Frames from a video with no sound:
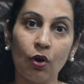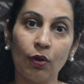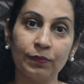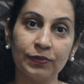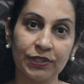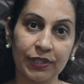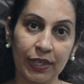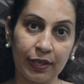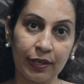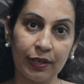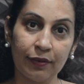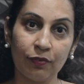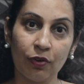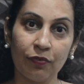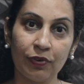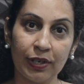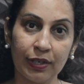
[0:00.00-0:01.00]
objective
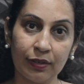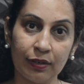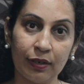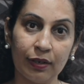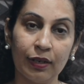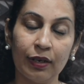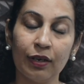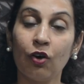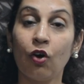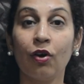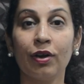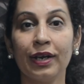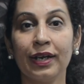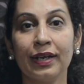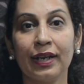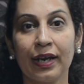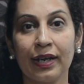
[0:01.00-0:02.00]
of internal
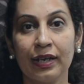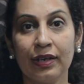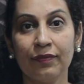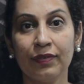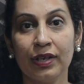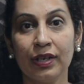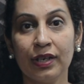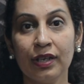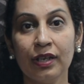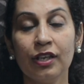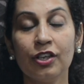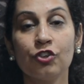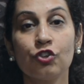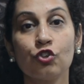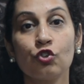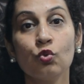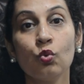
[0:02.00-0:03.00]
audit activity
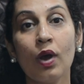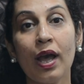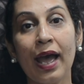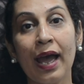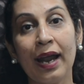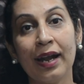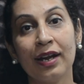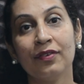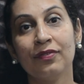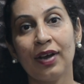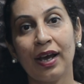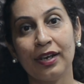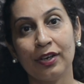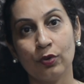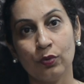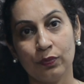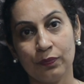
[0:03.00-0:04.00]
is to add
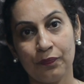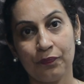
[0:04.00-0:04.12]
value.